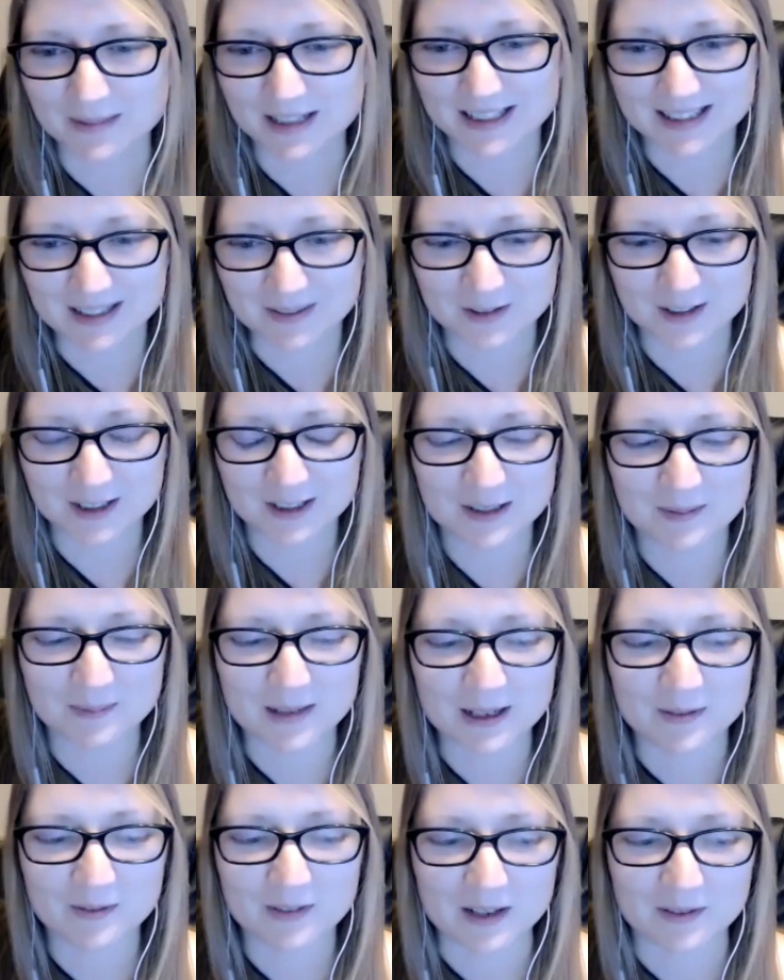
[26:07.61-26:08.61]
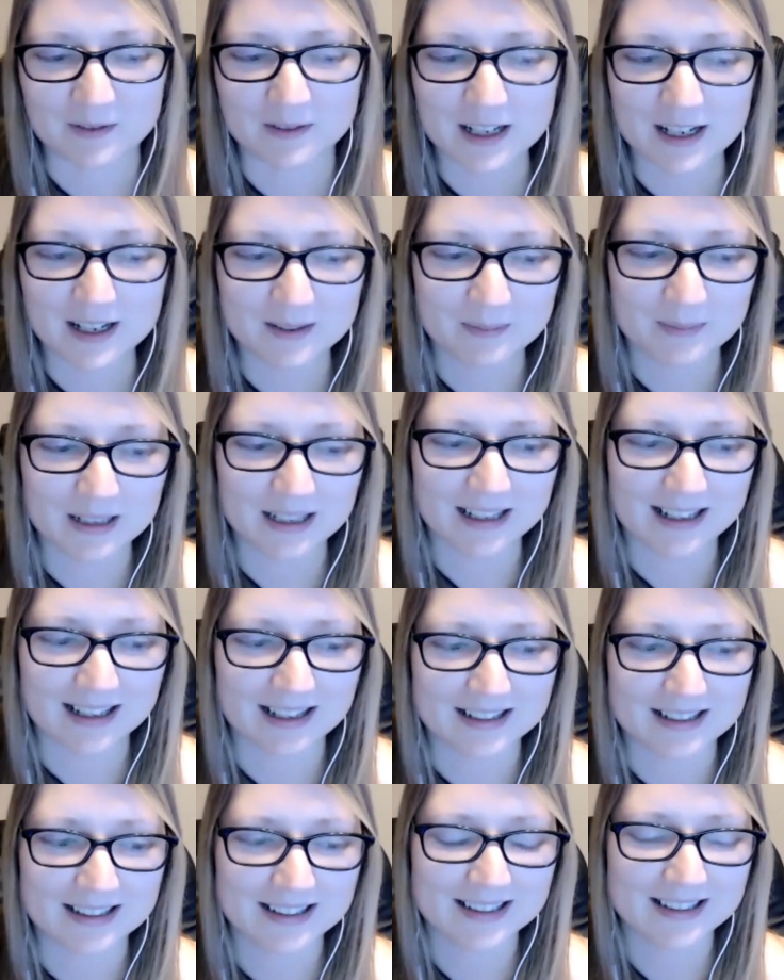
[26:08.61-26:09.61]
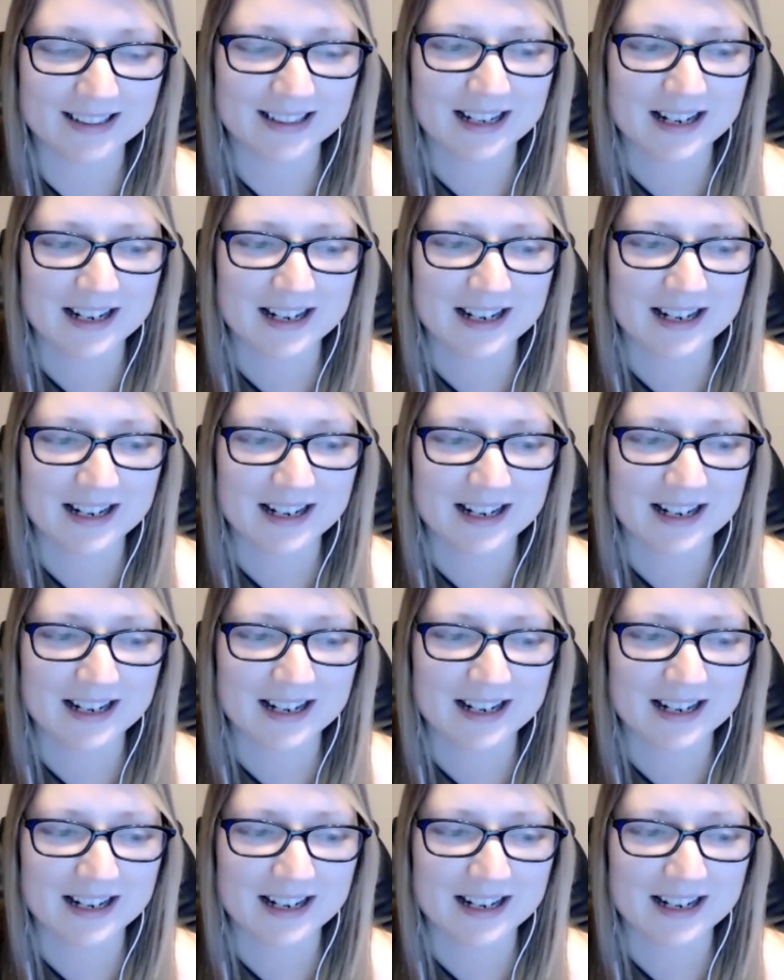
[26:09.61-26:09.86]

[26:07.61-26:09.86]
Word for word: is definitely my favorite because